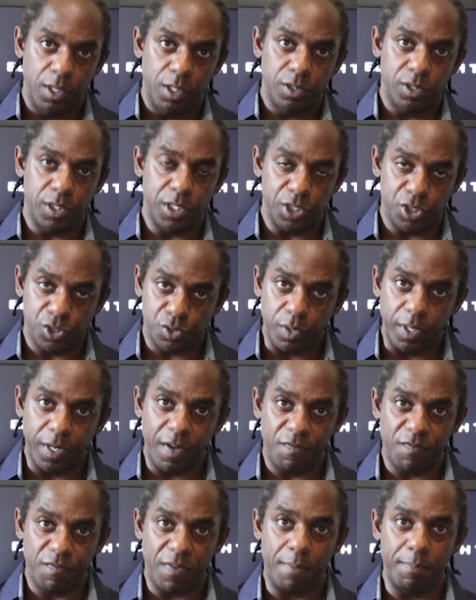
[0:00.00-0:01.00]
to destroy the
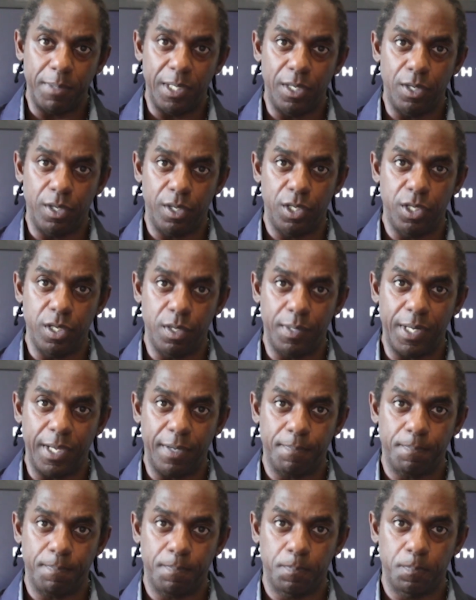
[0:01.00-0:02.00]
family
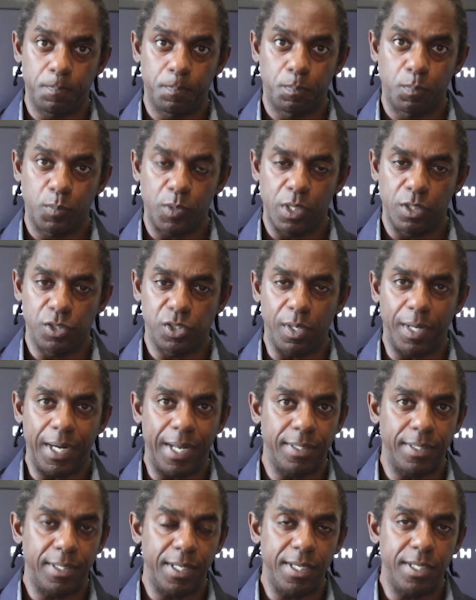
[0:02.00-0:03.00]
unit so
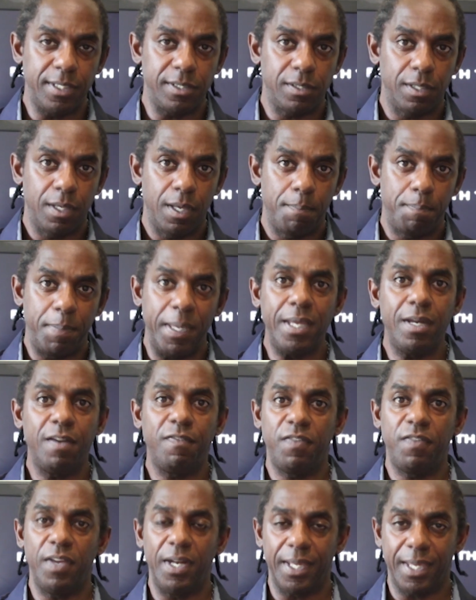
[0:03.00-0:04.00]
that these
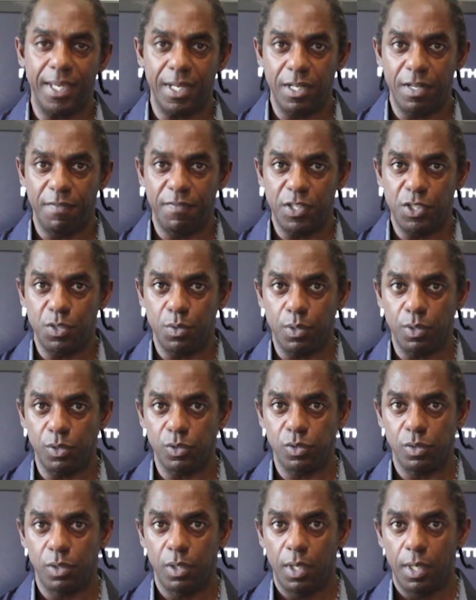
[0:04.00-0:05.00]
paedophilic
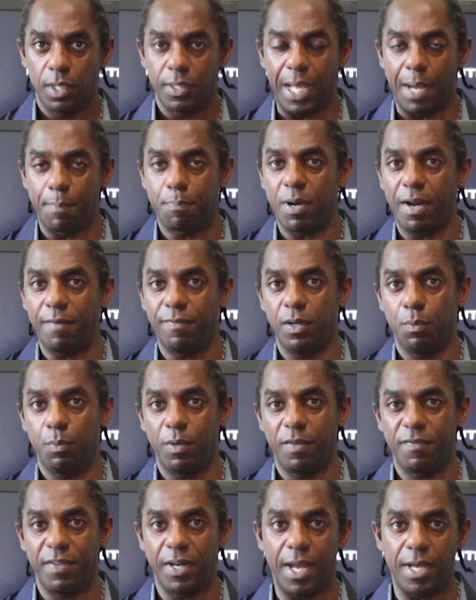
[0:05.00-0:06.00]
individuals that are prevalent
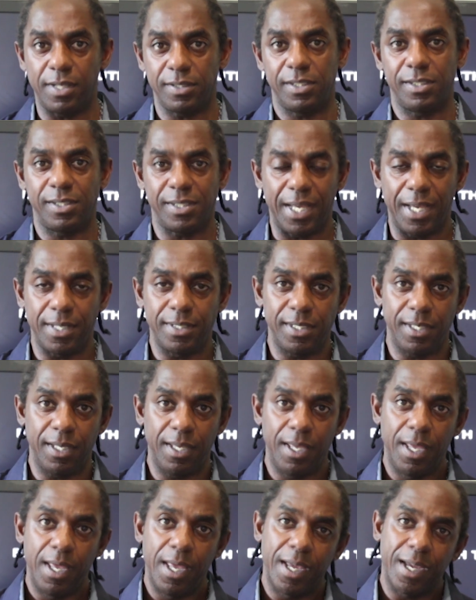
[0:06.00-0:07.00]
within our society
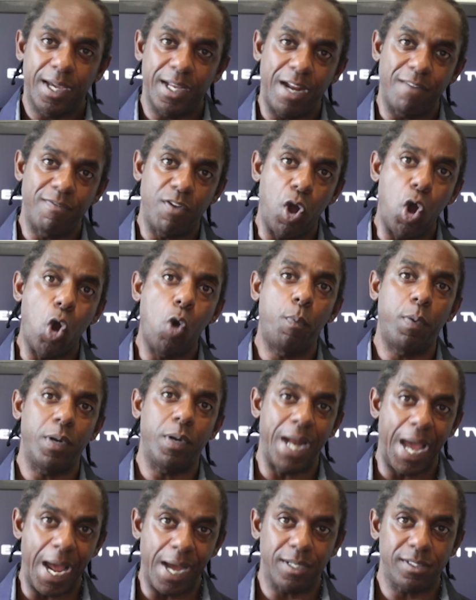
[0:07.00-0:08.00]
can have
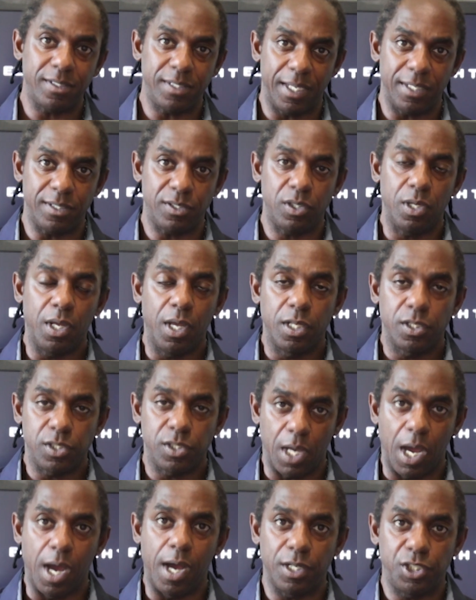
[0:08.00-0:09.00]
open access
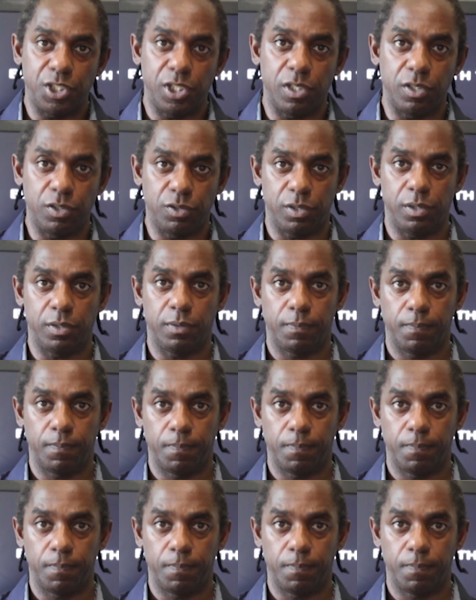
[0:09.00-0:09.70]
to our children.